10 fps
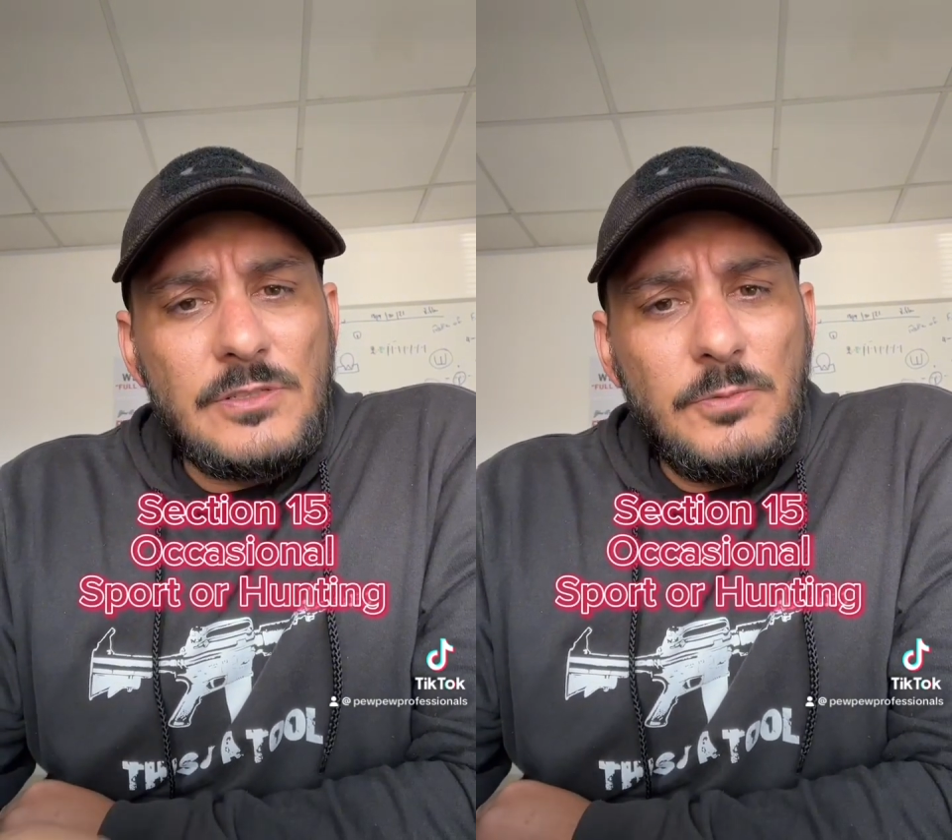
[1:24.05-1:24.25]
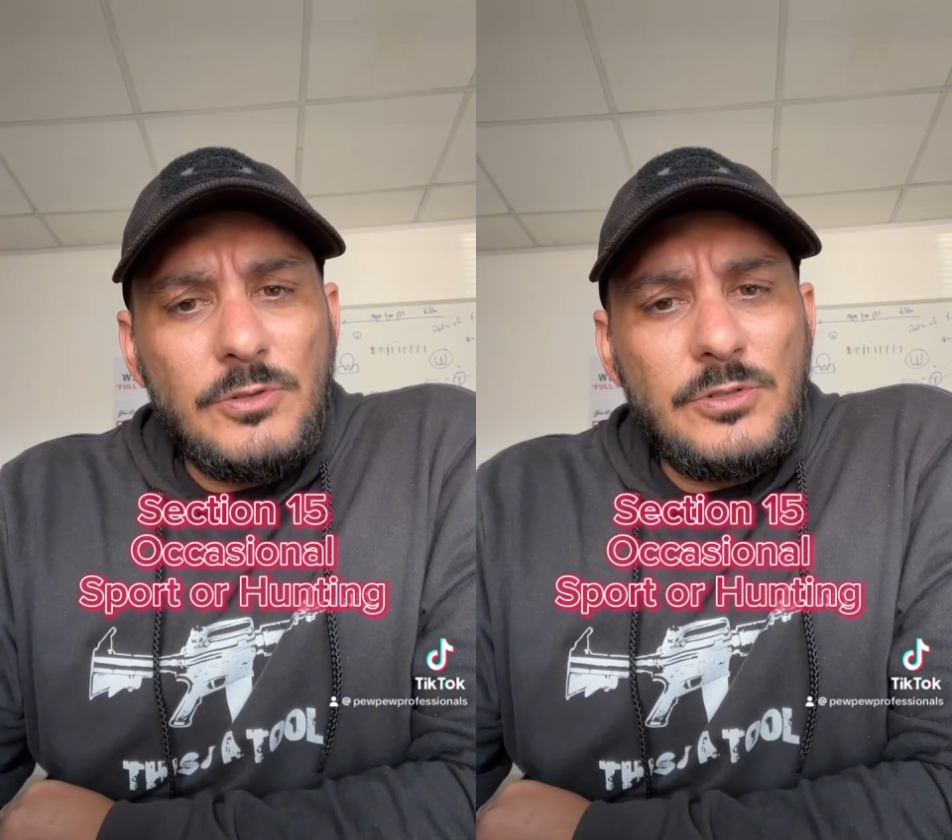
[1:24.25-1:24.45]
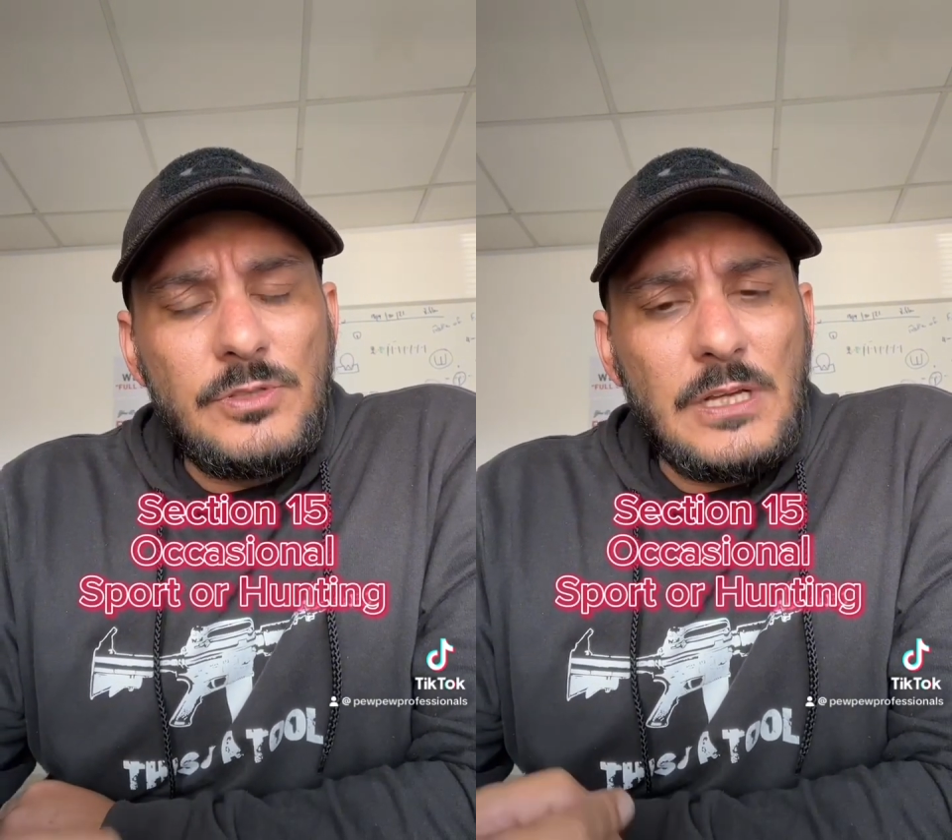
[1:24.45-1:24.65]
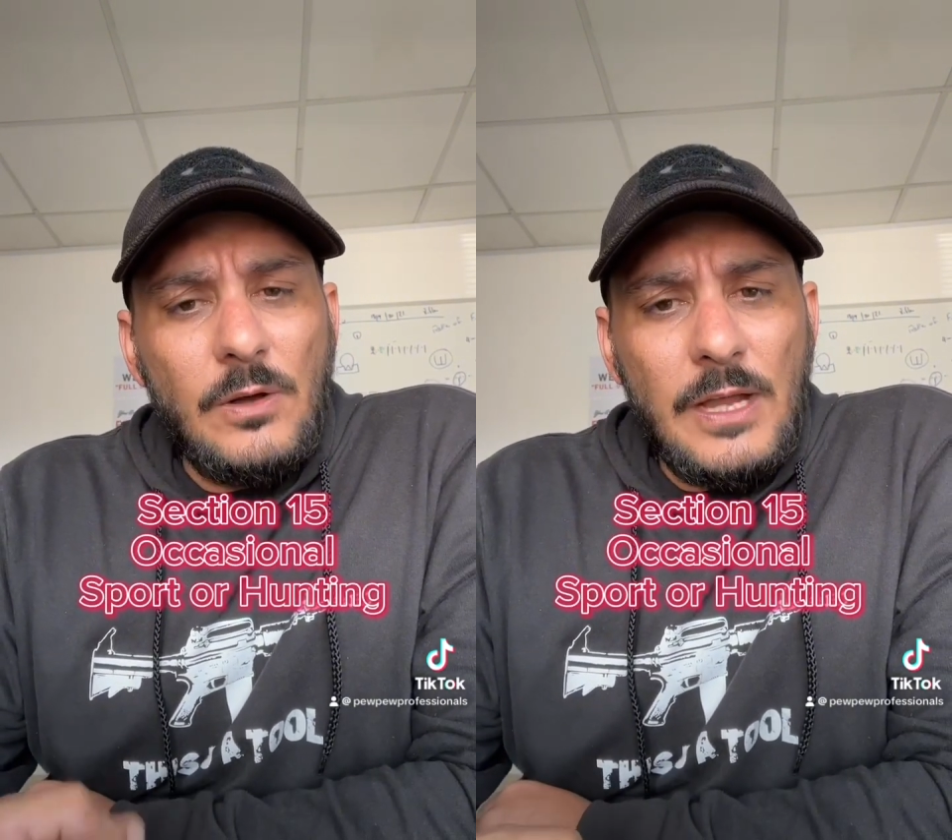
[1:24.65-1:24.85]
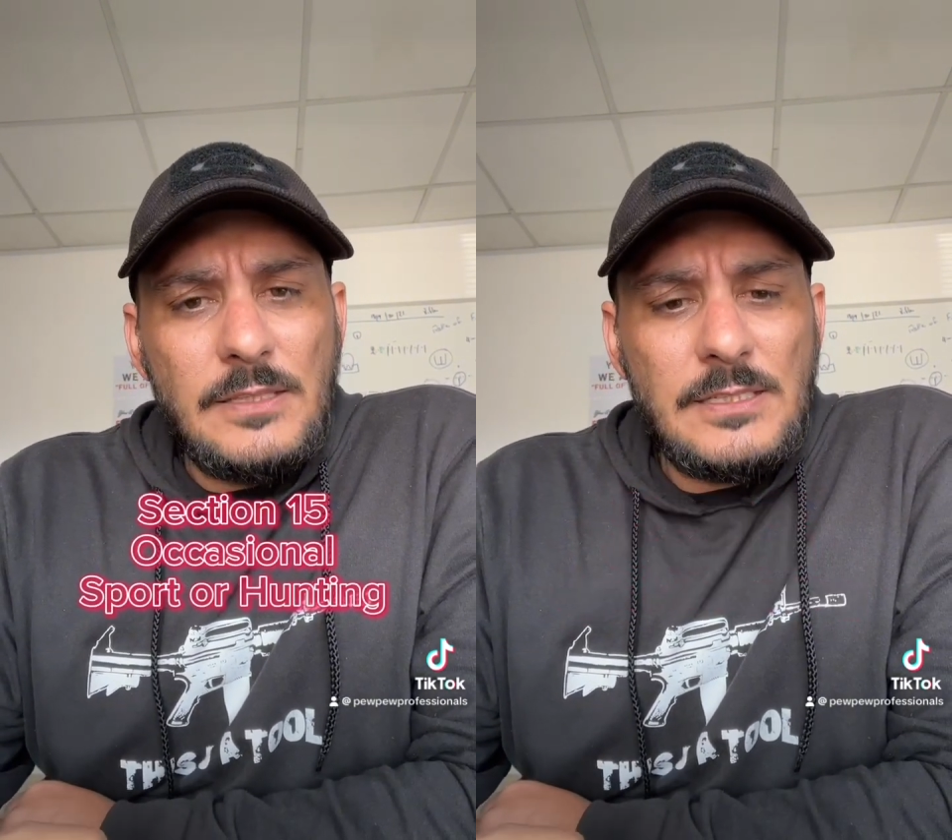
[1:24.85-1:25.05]
sport shooter
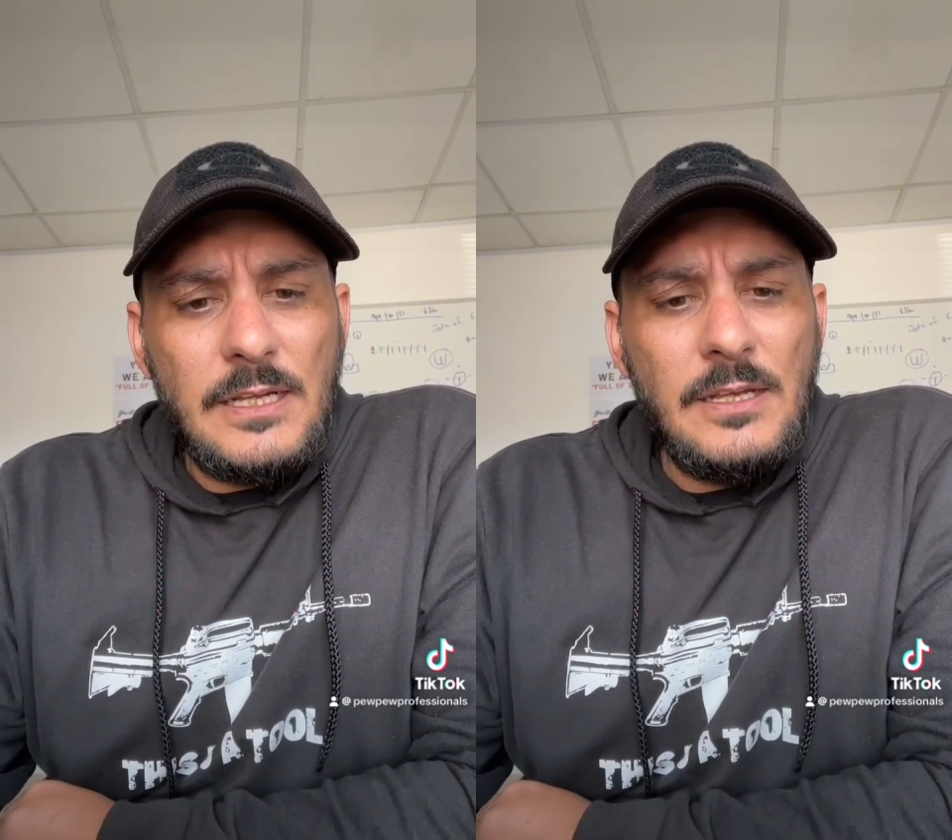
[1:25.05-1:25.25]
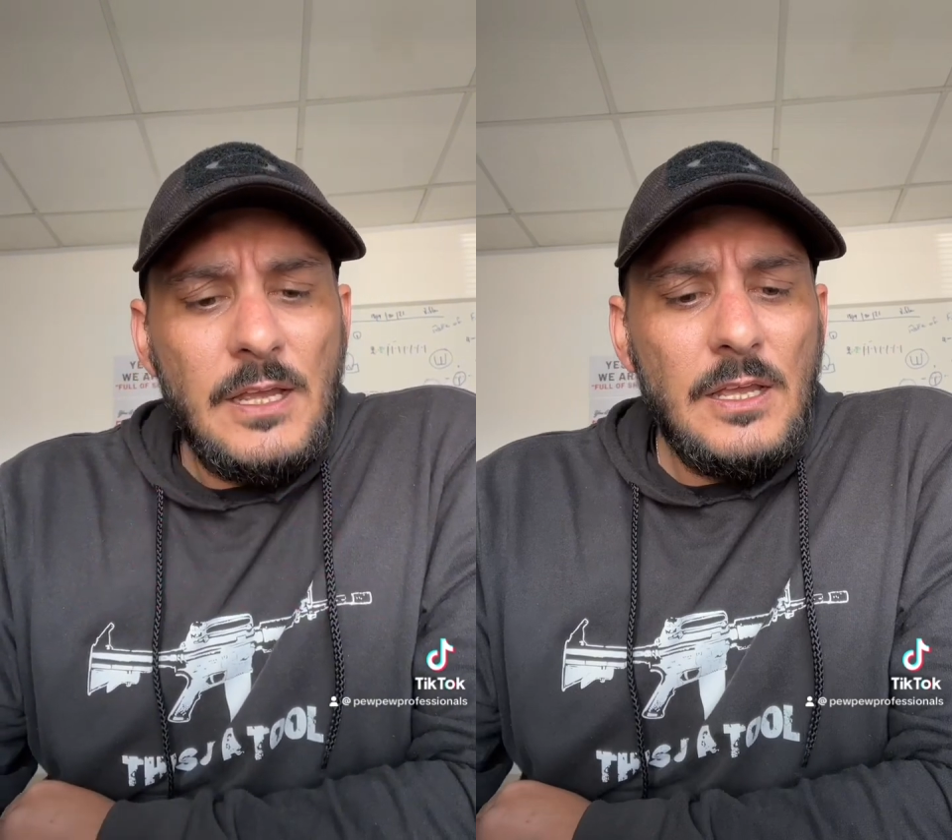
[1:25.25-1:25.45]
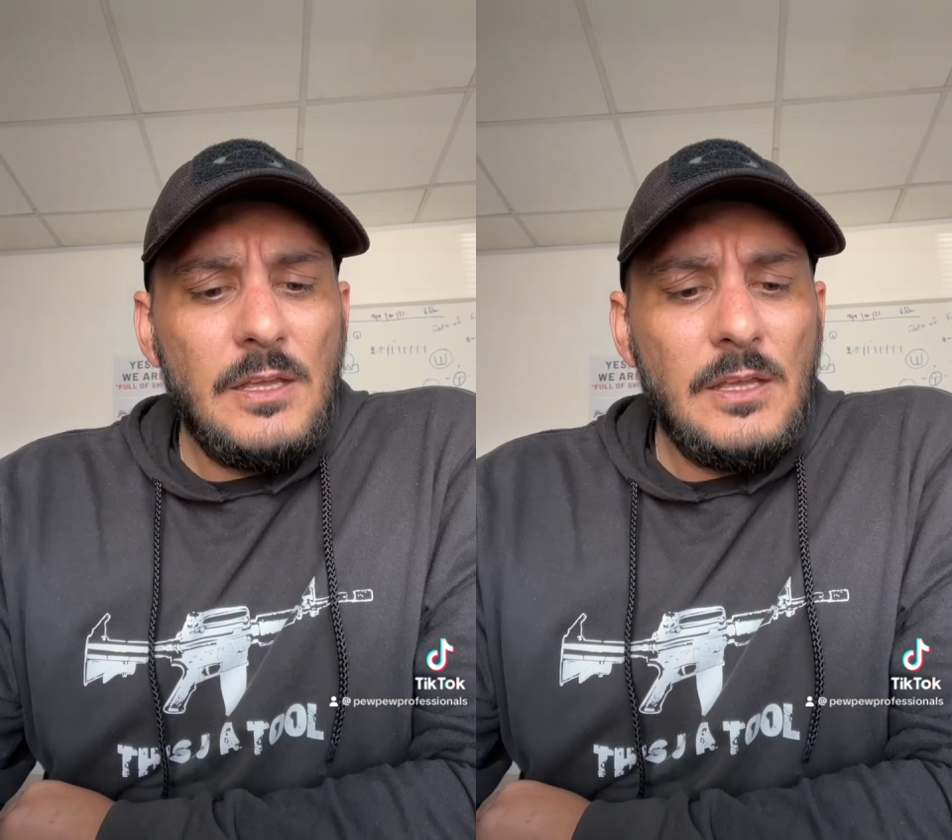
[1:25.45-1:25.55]
or hunter.